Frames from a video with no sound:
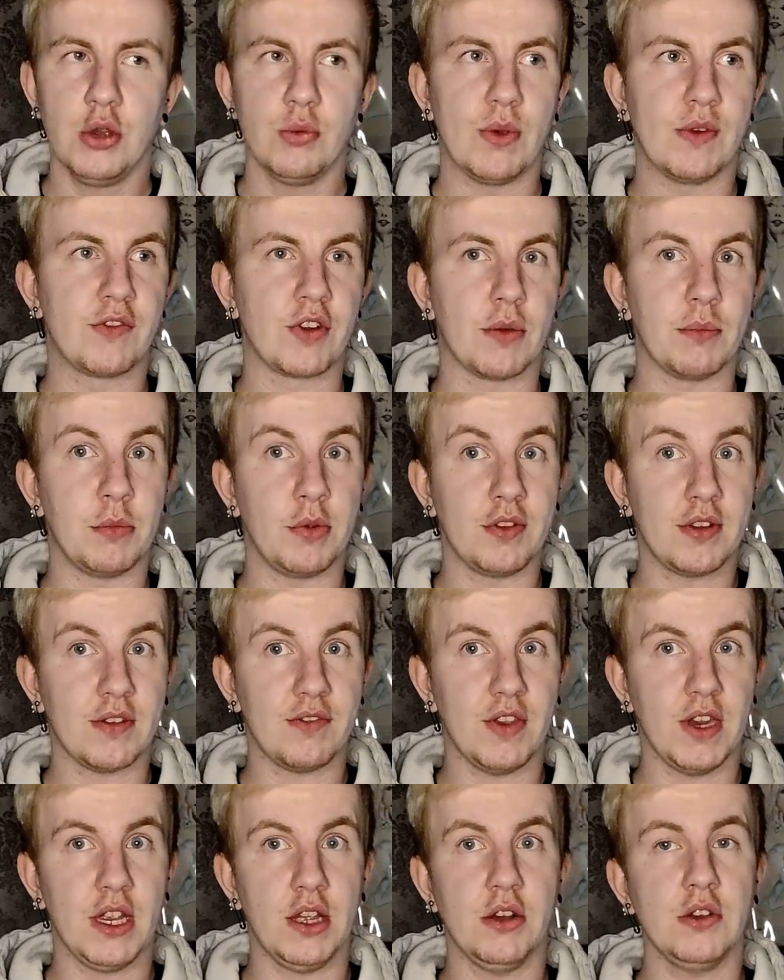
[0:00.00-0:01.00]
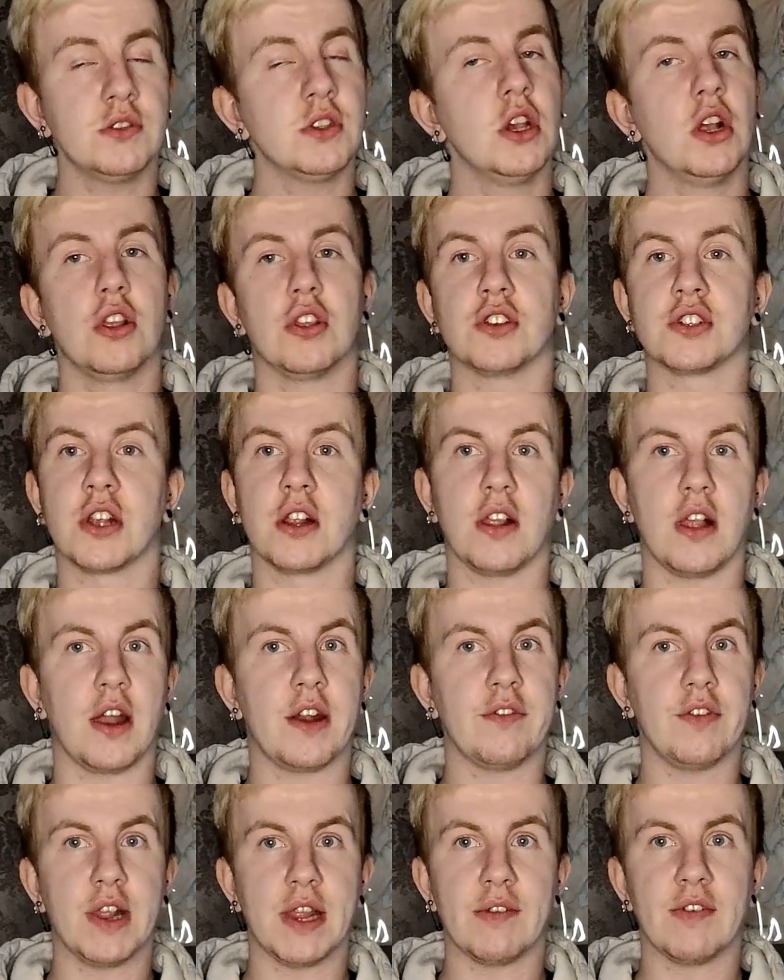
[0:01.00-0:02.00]
We've done music videos. There's a
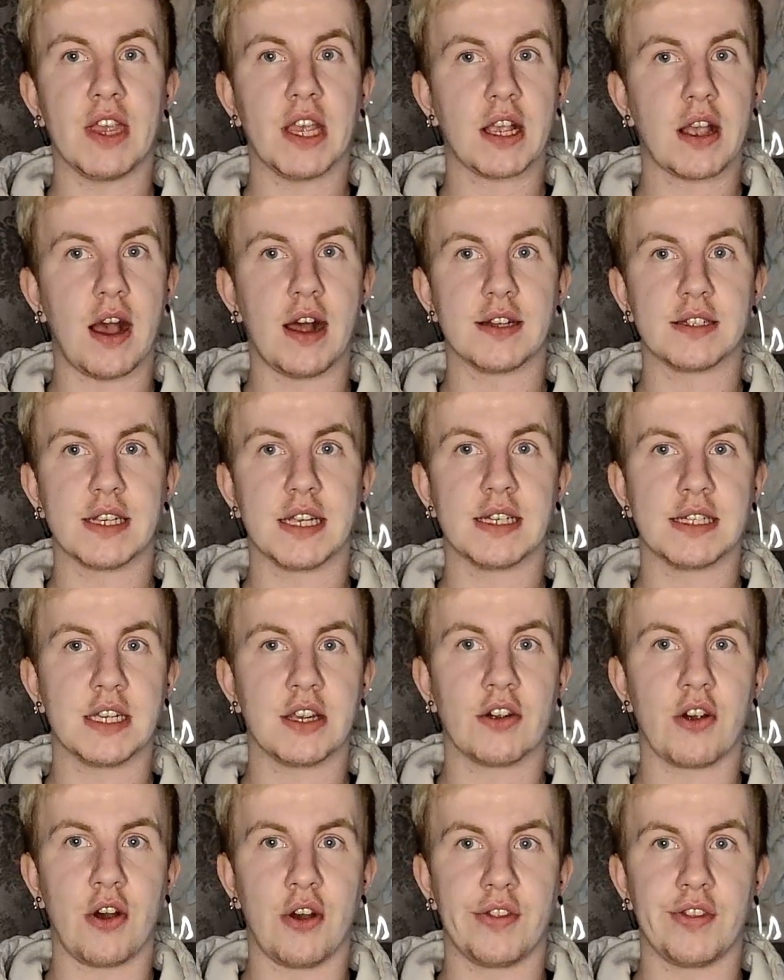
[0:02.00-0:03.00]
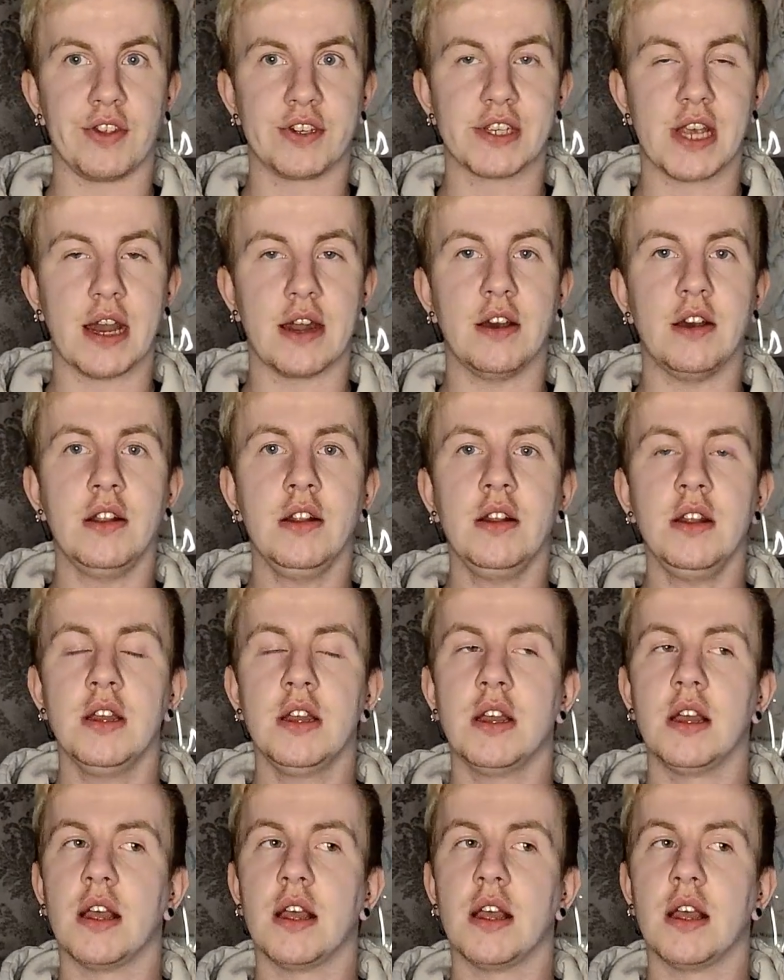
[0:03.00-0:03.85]
lot of Olivia content here on the channel.